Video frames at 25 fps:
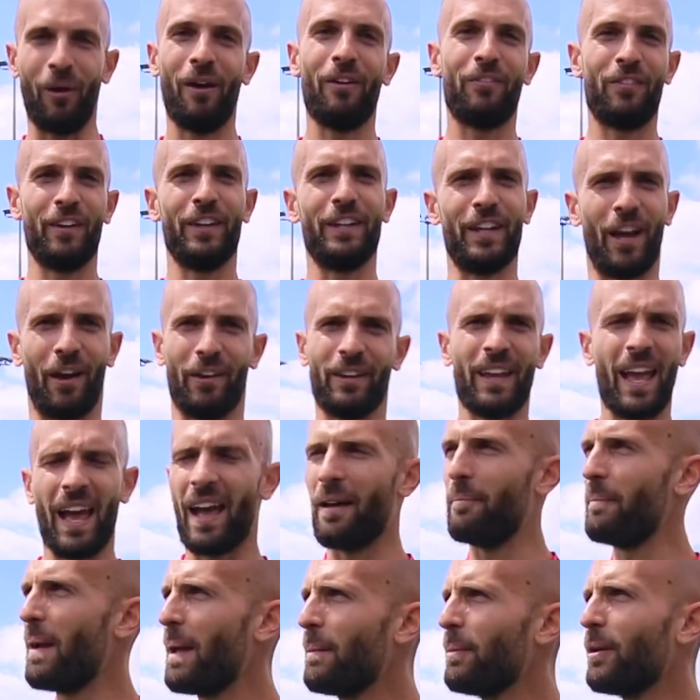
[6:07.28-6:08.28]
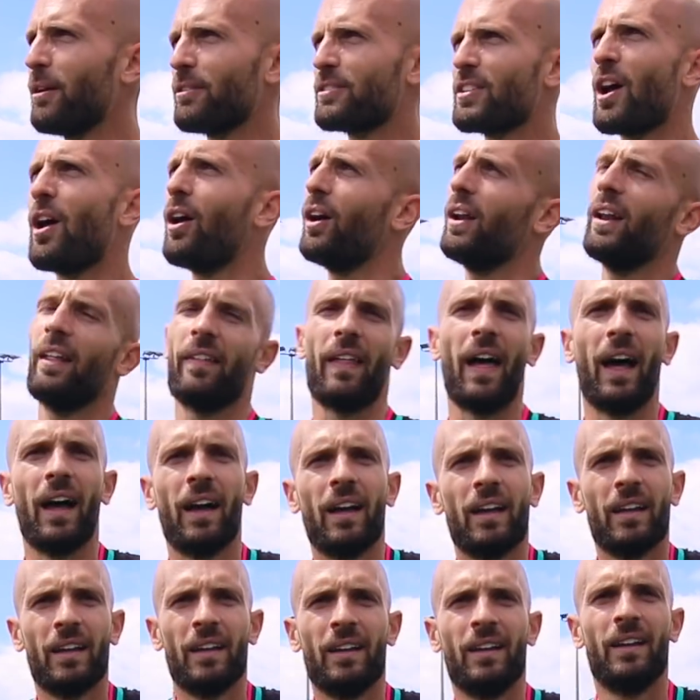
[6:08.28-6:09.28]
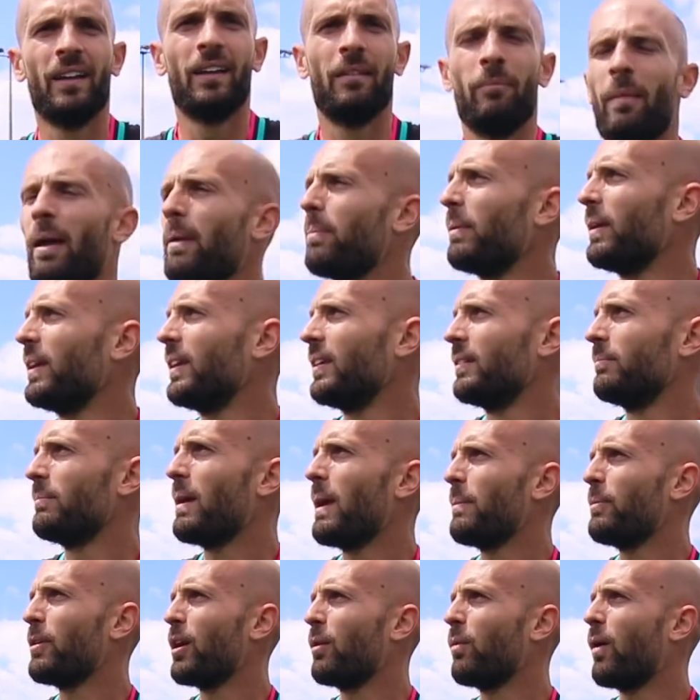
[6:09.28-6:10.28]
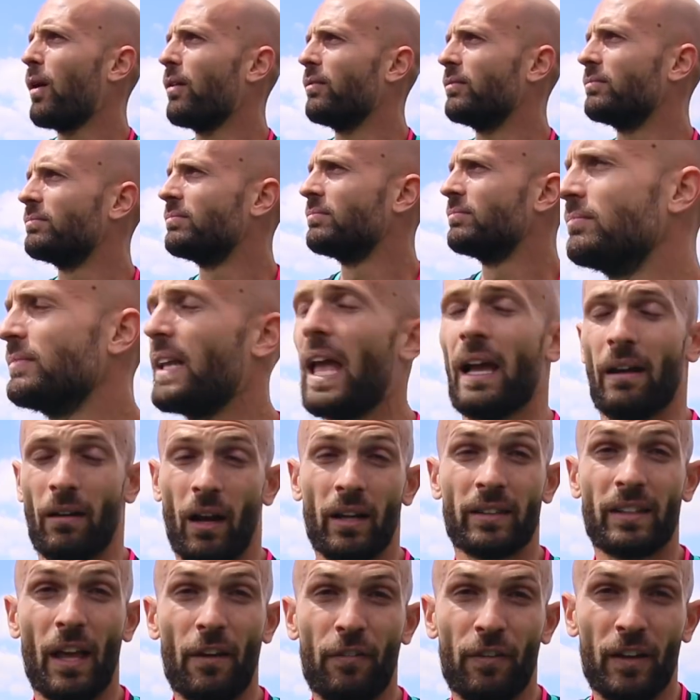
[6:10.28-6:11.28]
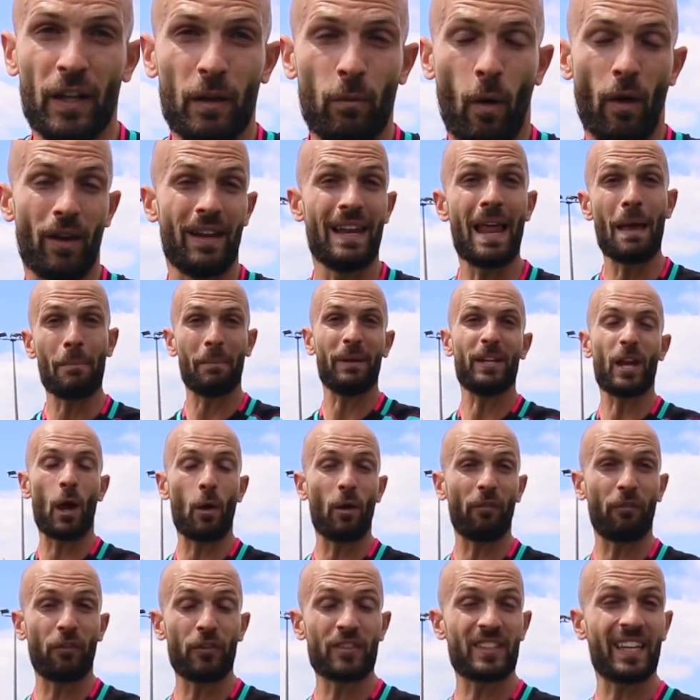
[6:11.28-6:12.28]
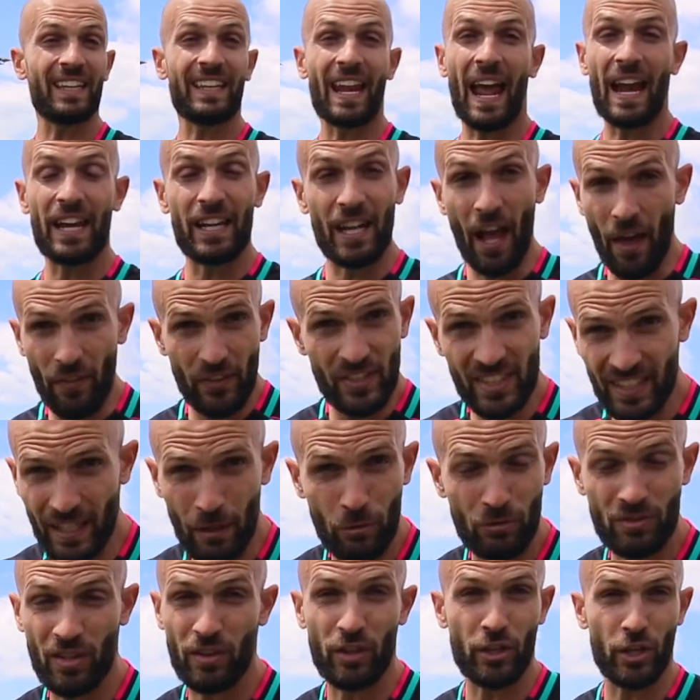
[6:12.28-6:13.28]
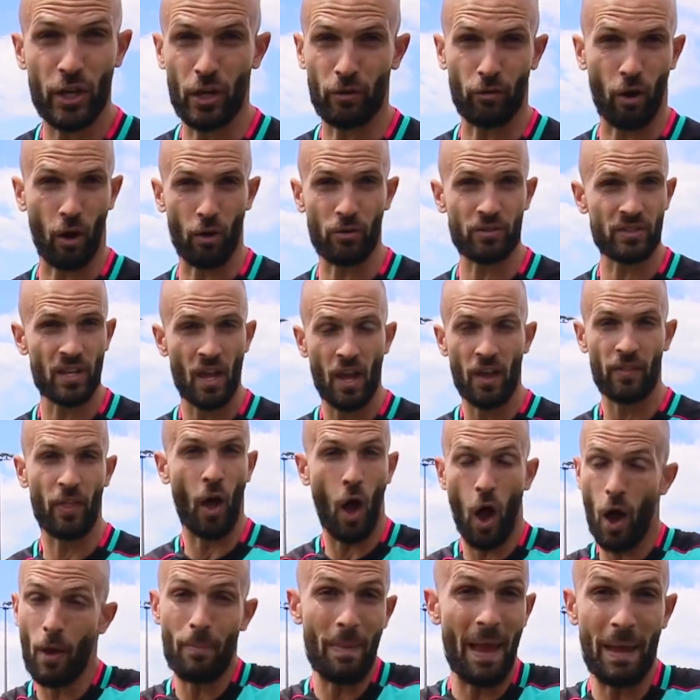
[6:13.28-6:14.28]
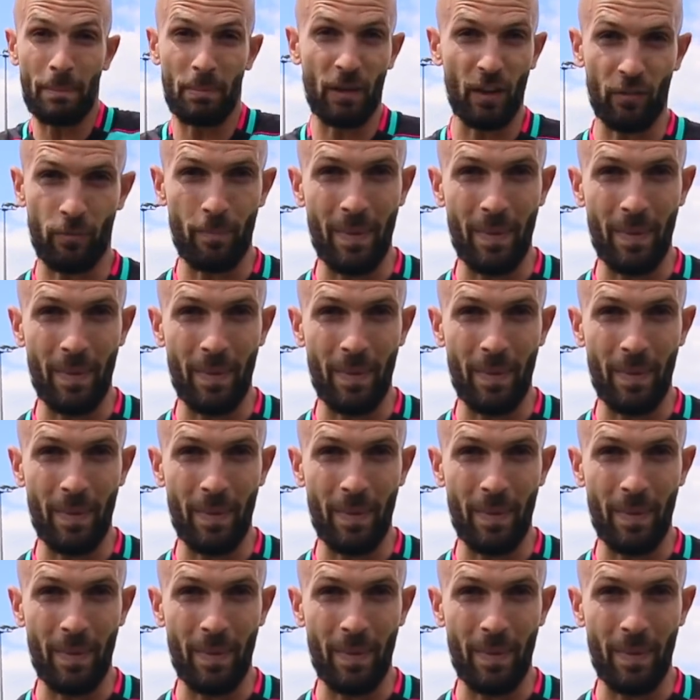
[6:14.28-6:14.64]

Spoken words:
video. Yeah, maybe I'll title it that. Maybe I won't. Yeah, I definitely won't. Let me know if you've seen any other skills in the Euros that I maybe have